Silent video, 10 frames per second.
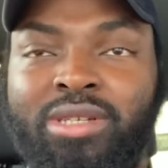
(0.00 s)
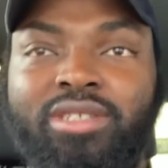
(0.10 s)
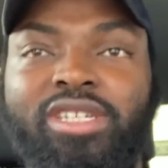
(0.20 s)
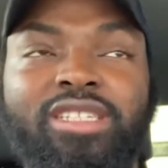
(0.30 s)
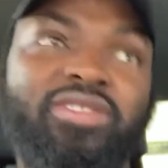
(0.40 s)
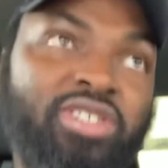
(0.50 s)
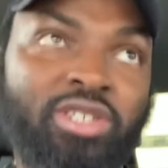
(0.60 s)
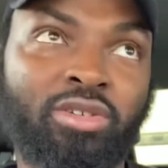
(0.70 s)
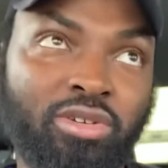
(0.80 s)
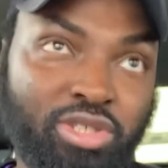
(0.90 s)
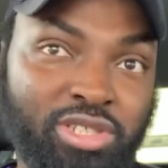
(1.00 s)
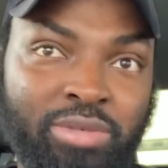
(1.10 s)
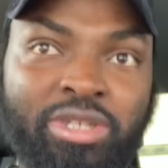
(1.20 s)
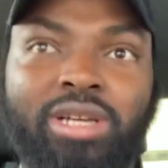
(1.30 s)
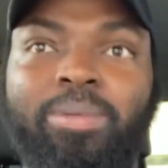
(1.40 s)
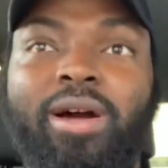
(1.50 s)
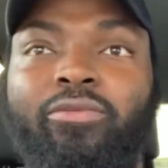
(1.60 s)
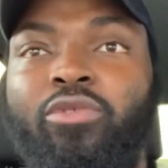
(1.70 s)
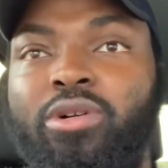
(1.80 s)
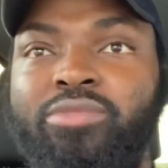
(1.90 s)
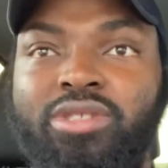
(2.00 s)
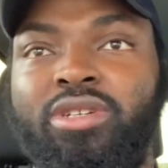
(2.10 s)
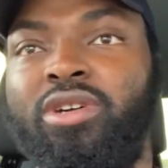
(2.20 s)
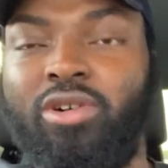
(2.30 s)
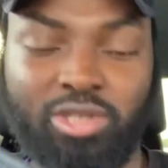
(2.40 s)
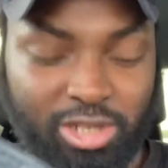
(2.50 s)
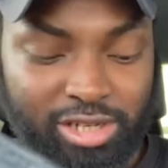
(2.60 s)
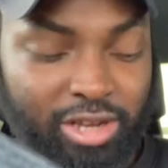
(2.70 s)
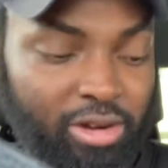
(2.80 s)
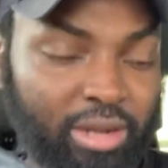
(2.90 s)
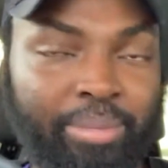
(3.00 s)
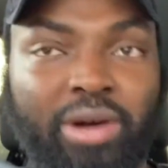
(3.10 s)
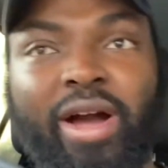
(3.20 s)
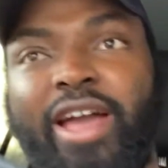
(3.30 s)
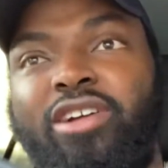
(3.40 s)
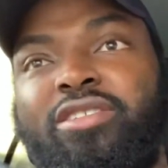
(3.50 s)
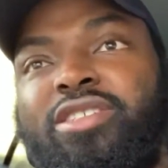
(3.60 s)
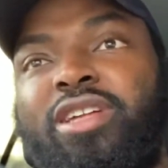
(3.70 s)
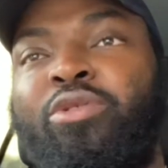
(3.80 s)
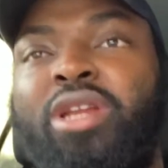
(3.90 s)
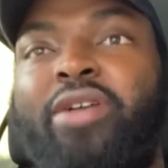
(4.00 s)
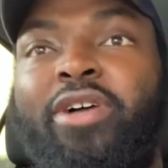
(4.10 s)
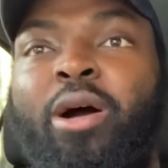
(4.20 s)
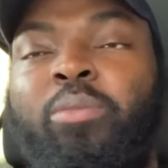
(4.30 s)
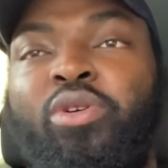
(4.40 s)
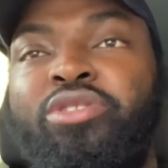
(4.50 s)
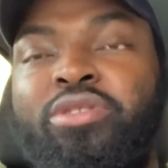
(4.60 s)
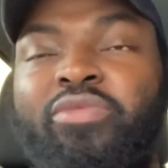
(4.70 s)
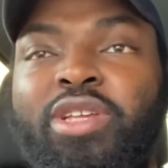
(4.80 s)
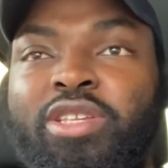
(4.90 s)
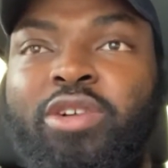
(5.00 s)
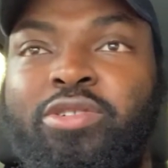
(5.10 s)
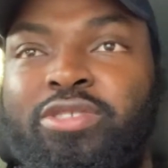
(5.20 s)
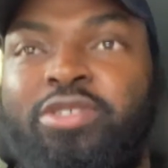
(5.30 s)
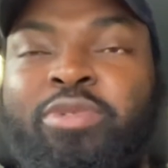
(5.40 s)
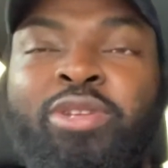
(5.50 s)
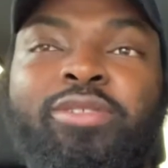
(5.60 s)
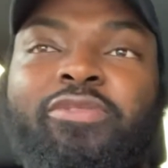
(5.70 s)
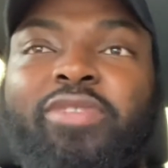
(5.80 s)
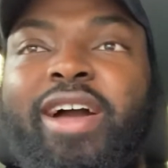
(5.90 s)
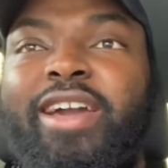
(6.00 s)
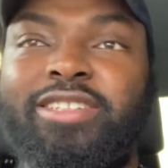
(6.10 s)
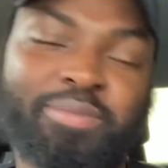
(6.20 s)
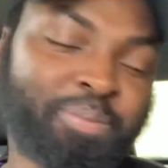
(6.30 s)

Share this video on all social media platforms. Also click on the bell icon so that whenever I upload new videos, you'll be notified.